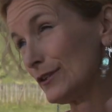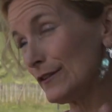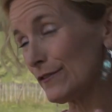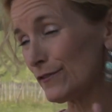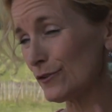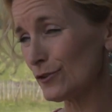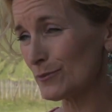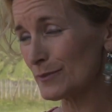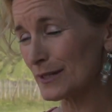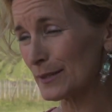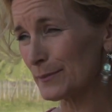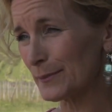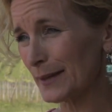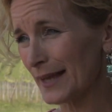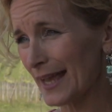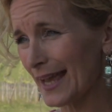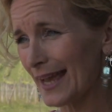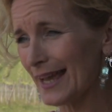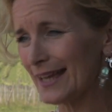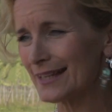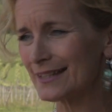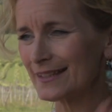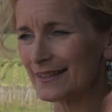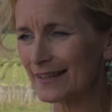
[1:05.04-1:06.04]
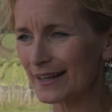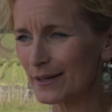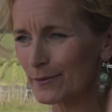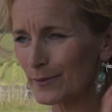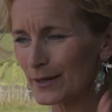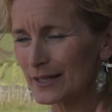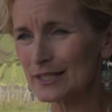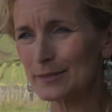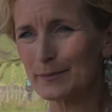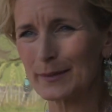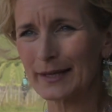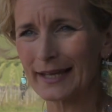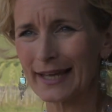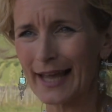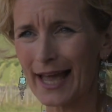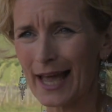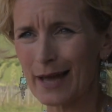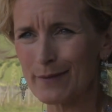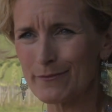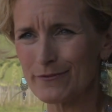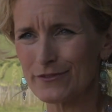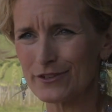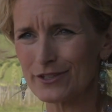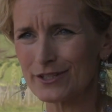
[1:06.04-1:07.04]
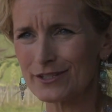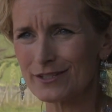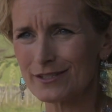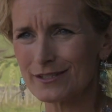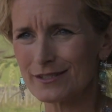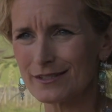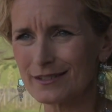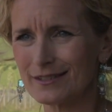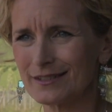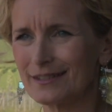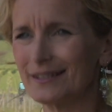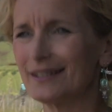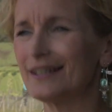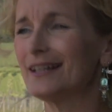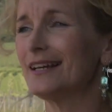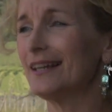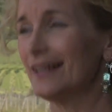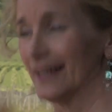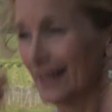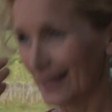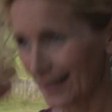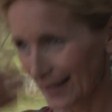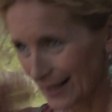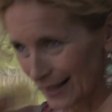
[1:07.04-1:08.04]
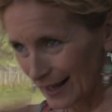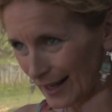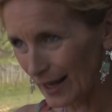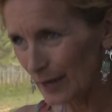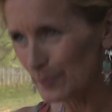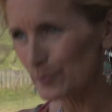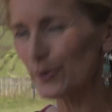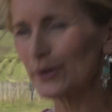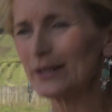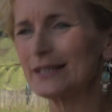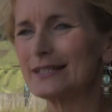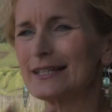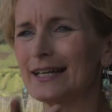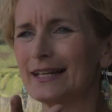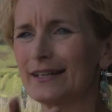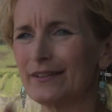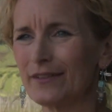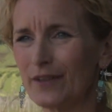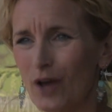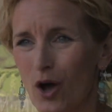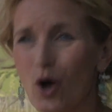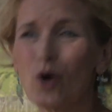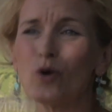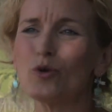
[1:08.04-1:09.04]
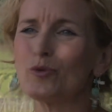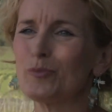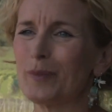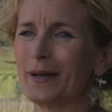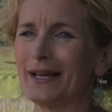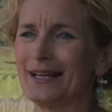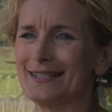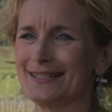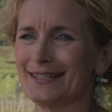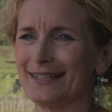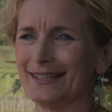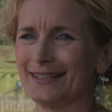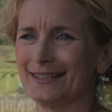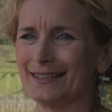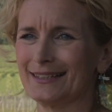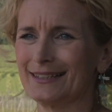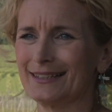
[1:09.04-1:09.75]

formed in my head, and then I went to my canvas and bring down the whole painting.